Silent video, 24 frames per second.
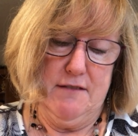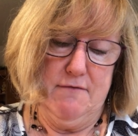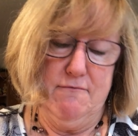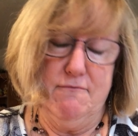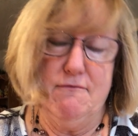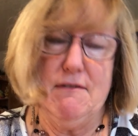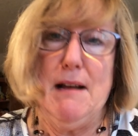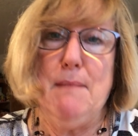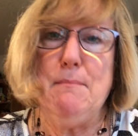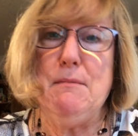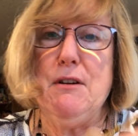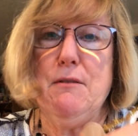
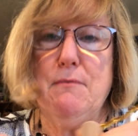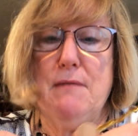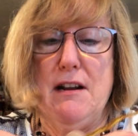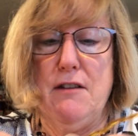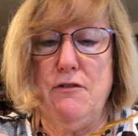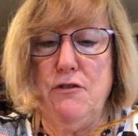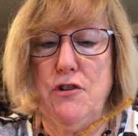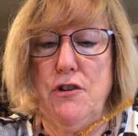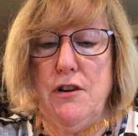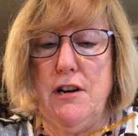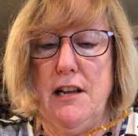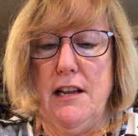wrap it
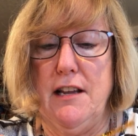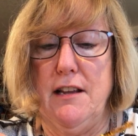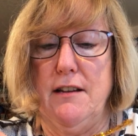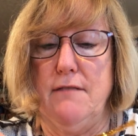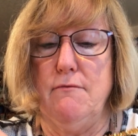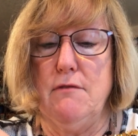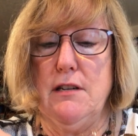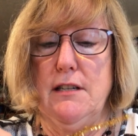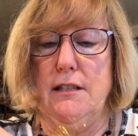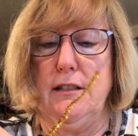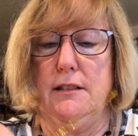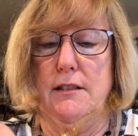around her head
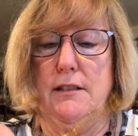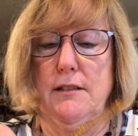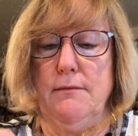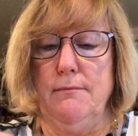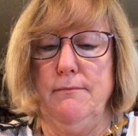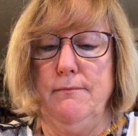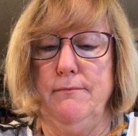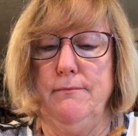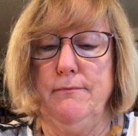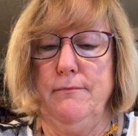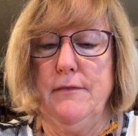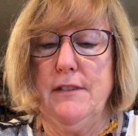once,
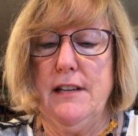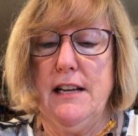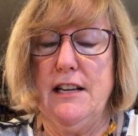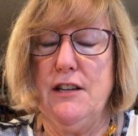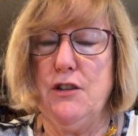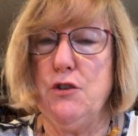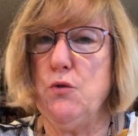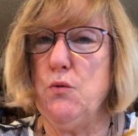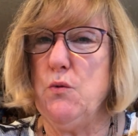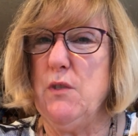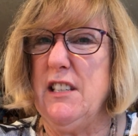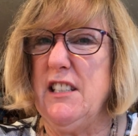and
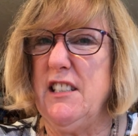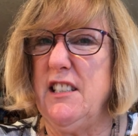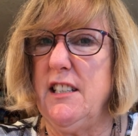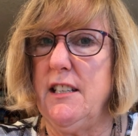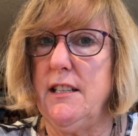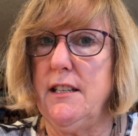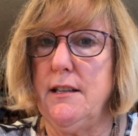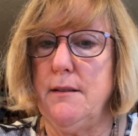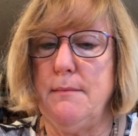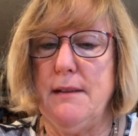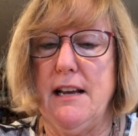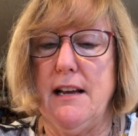twist
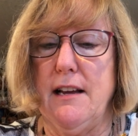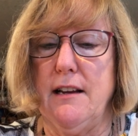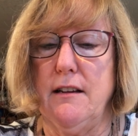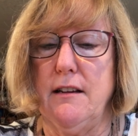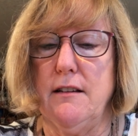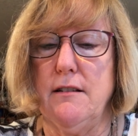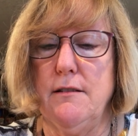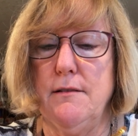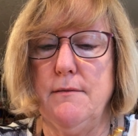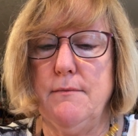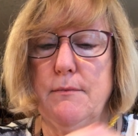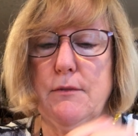it in the back.
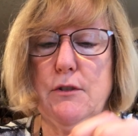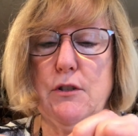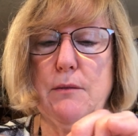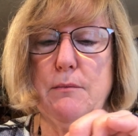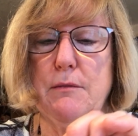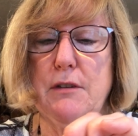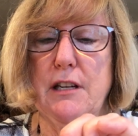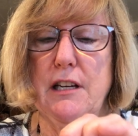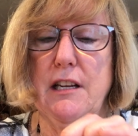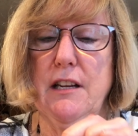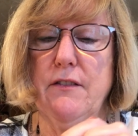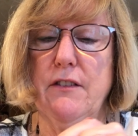So I'm
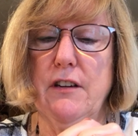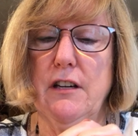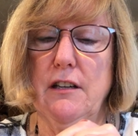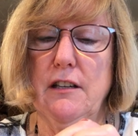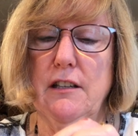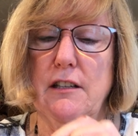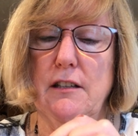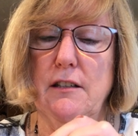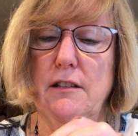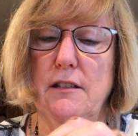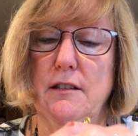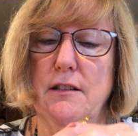going to give it a
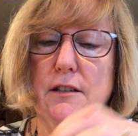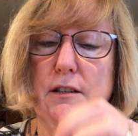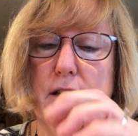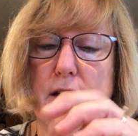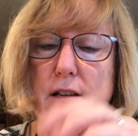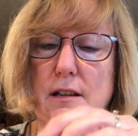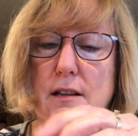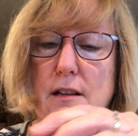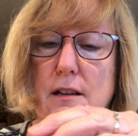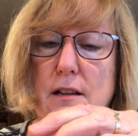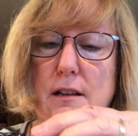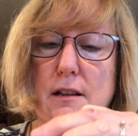little
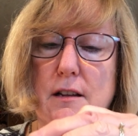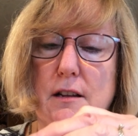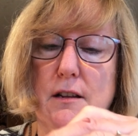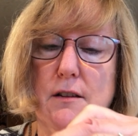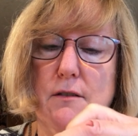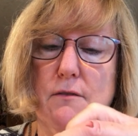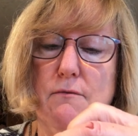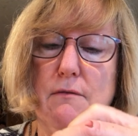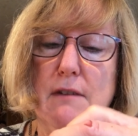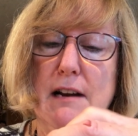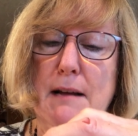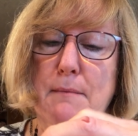
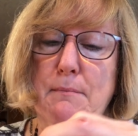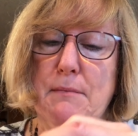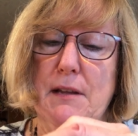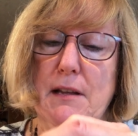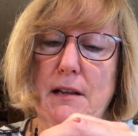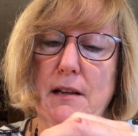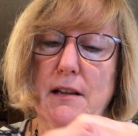wrap.